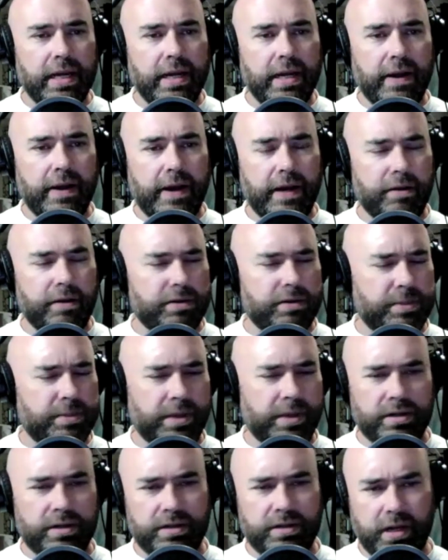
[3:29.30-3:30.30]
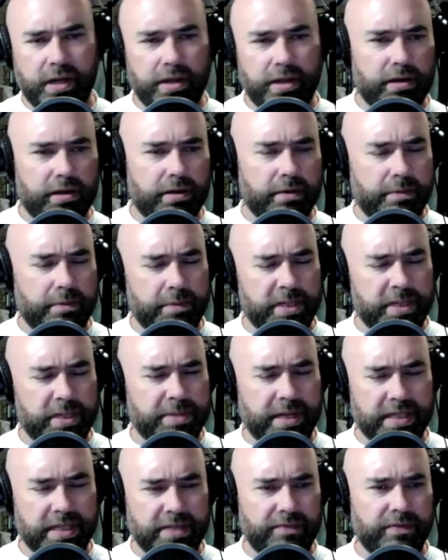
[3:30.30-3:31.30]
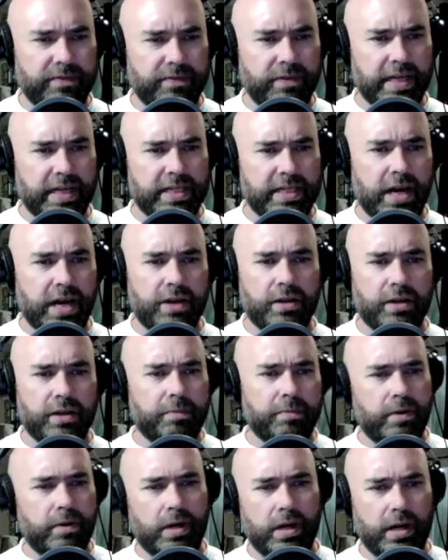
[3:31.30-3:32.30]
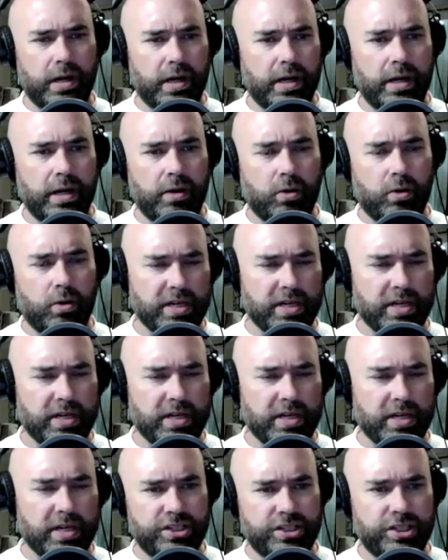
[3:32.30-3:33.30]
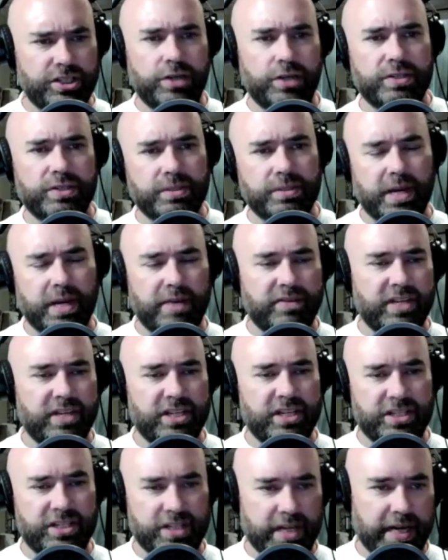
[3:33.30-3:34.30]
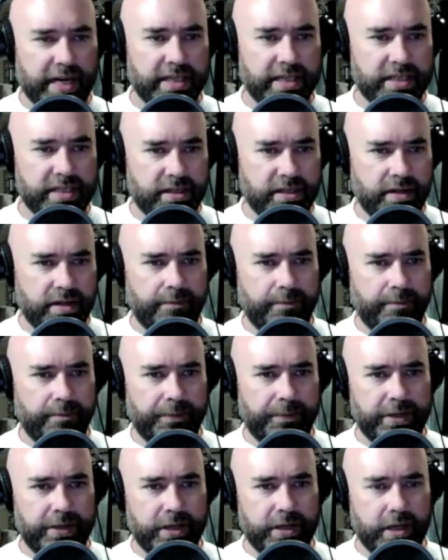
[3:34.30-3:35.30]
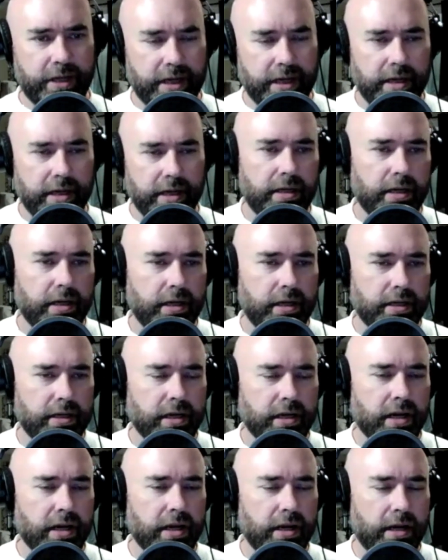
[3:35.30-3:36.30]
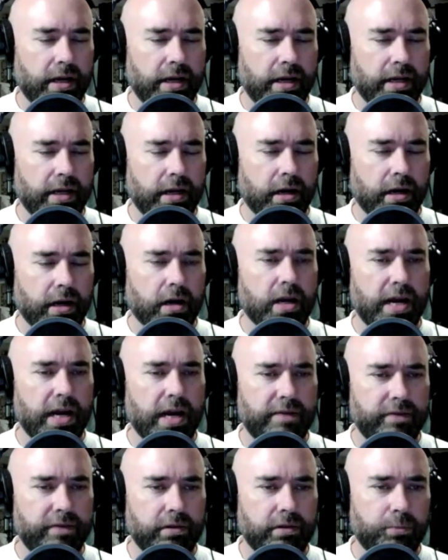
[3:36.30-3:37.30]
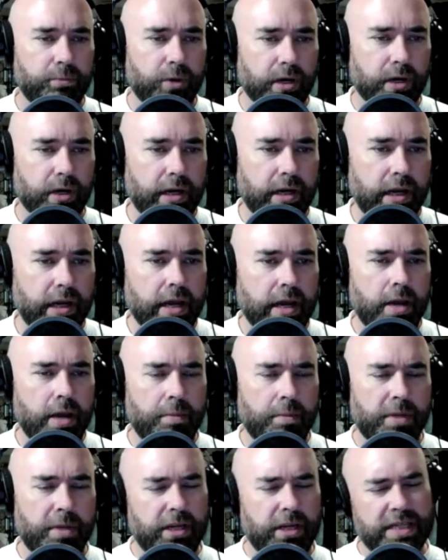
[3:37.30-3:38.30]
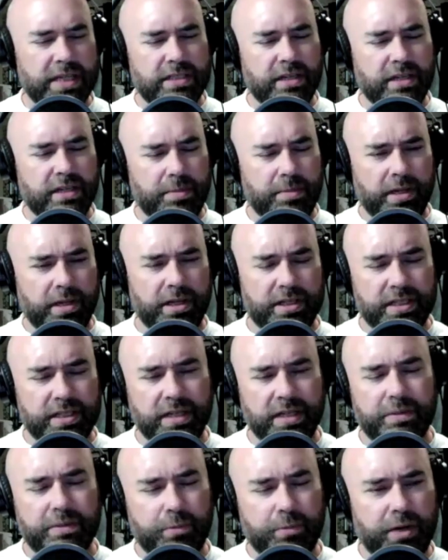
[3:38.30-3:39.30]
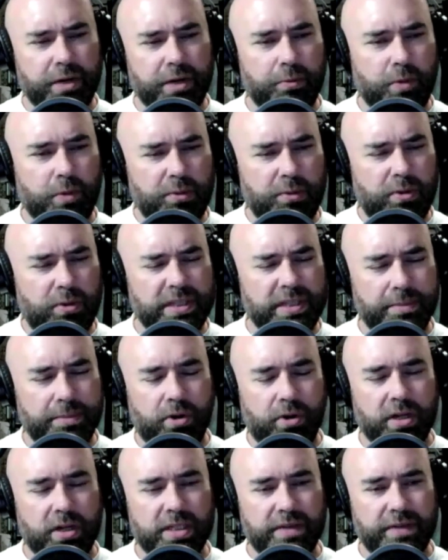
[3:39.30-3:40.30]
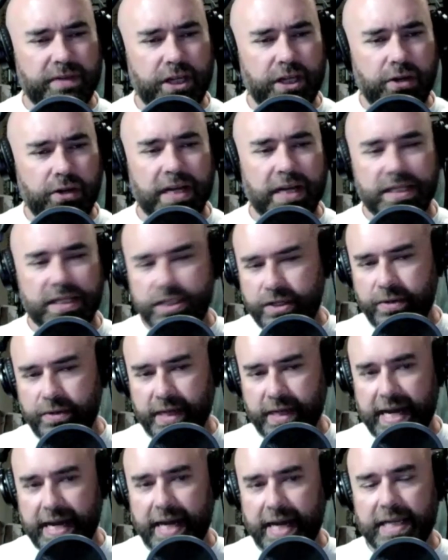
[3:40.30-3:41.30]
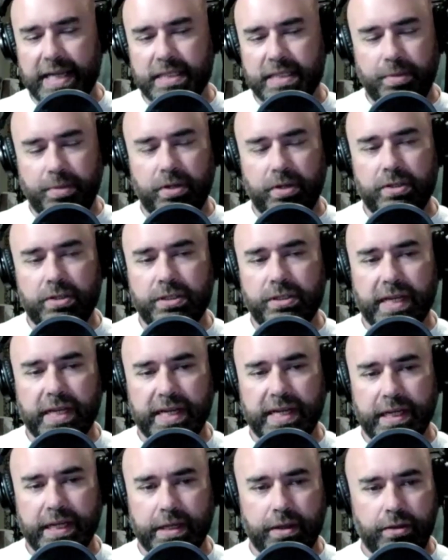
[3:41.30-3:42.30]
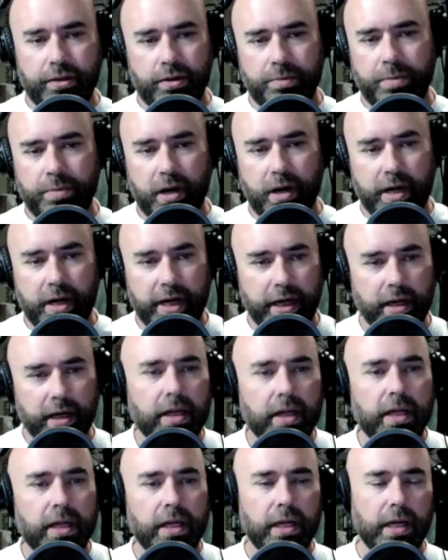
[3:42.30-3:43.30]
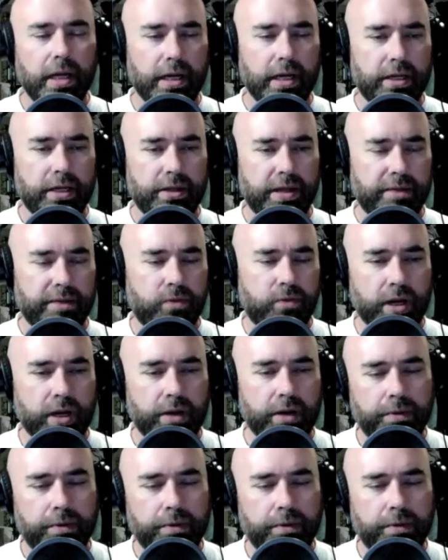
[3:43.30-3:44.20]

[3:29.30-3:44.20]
I know some other municipalities have let other organizations do some kind of digitized archival work, but you guys took it upon yourselves. I'm wondering what was the importance of you guys doing that as opposed to letting a third party do that for you?